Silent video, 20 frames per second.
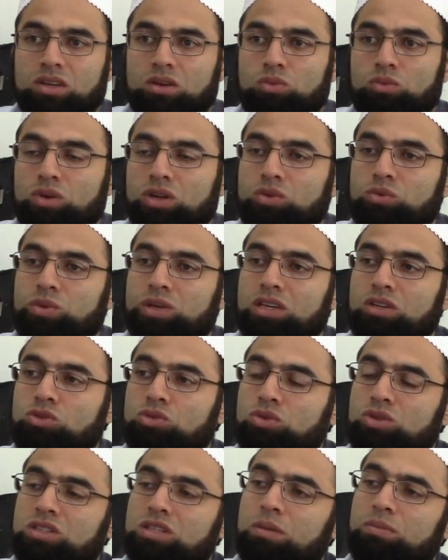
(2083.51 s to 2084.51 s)
When we do
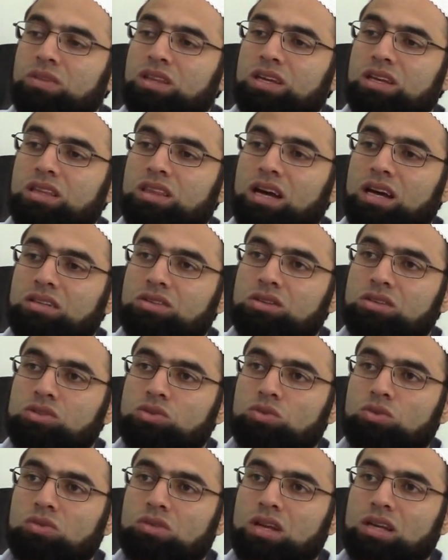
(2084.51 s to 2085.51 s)
something that
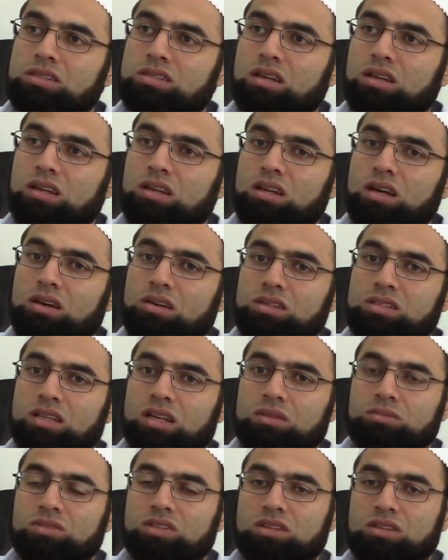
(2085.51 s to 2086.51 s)
Rasulullah
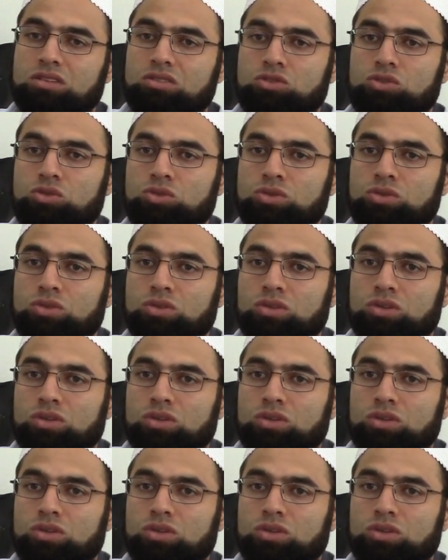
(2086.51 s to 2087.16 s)
sallallahu didn't do,